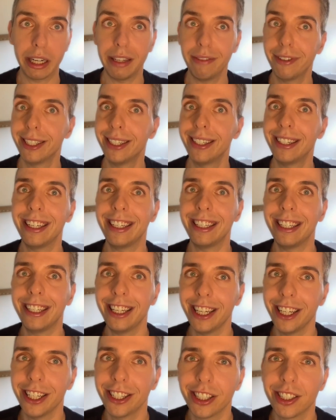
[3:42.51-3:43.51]
even
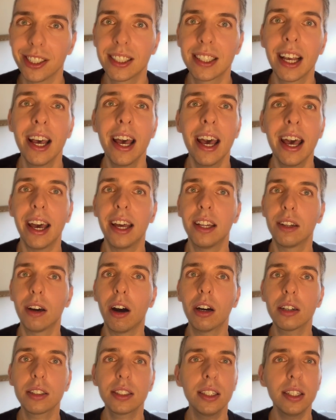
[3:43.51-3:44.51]
years and
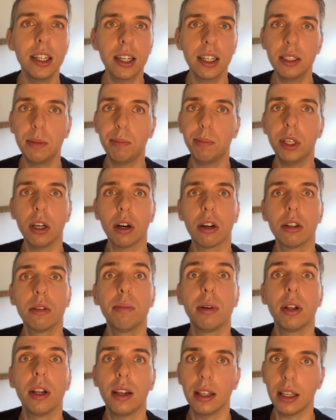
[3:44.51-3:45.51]
oxidize beyond
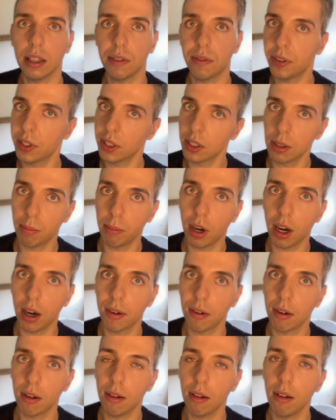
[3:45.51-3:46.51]
belief in the
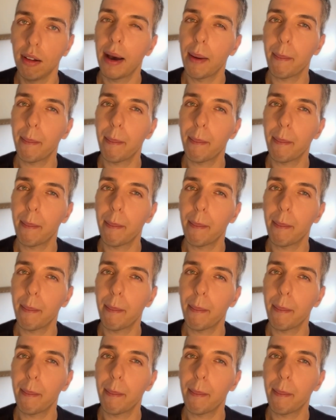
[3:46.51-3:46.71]
bottle.